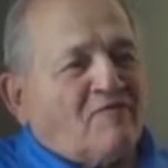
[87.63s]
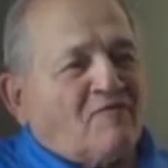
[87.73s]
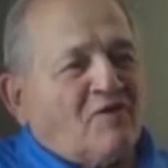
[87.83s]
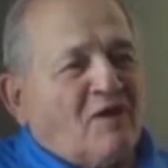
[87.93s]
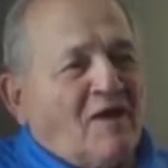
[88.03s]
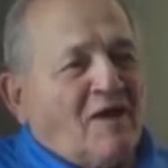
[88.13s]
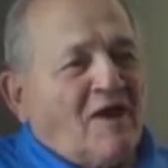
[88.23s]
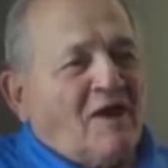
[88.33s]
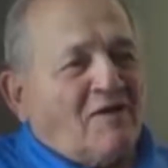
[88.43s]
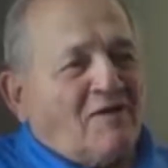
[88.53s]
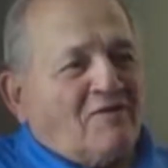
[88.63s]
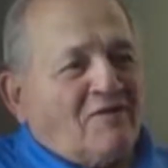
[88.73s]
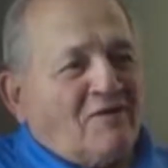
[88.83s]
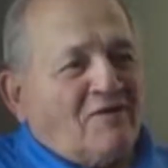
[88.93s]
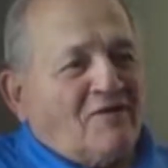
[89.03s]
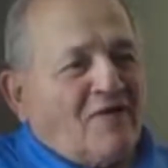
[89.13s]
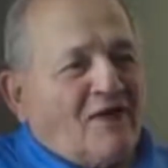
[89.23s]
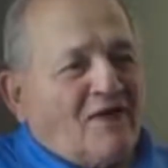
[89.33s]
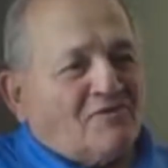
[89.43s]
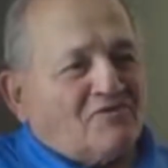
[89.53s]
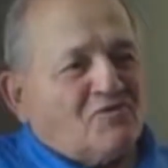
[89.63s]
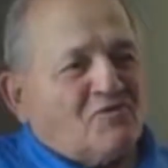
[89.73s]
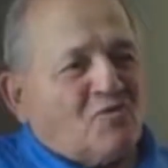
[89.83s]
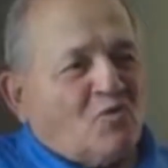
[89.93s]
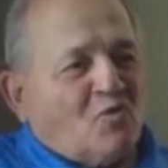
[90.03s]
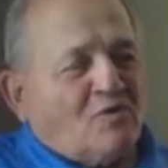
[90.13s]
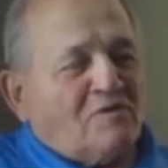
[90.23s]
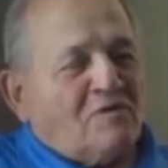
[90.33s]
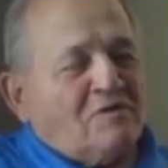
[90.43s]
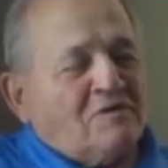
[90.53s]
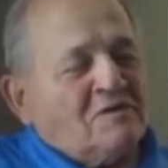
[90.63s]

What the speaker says: of the house on the corner,